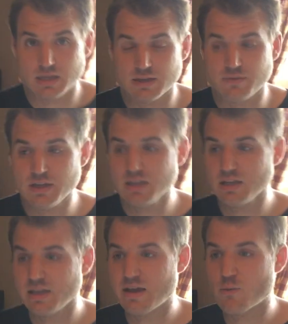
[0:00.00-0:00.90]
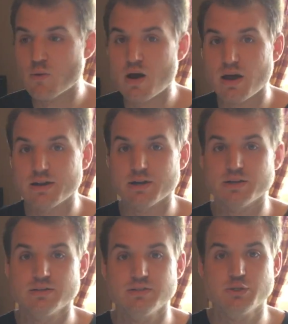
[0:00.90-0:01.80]
if he can get water
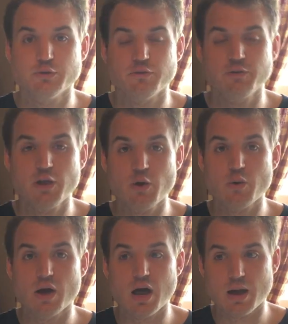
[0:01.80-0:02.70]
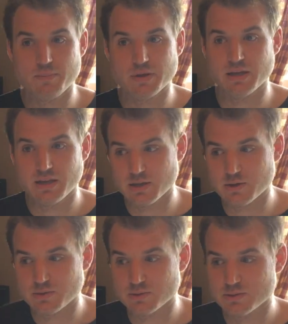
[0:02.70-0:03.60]
to flow up a
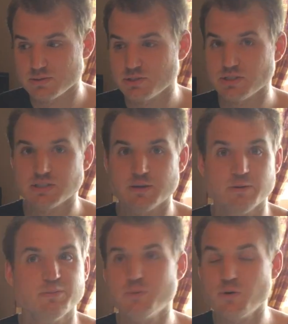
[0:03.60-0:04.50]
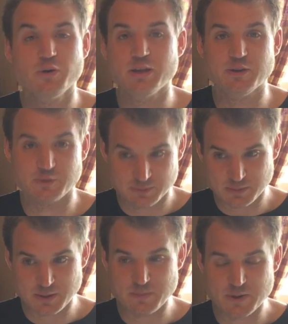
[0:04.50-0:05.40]
hill, she said, boy, you'd
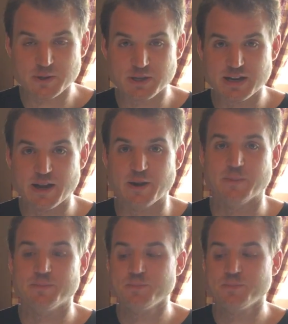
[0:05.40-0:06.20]
be a millionaire.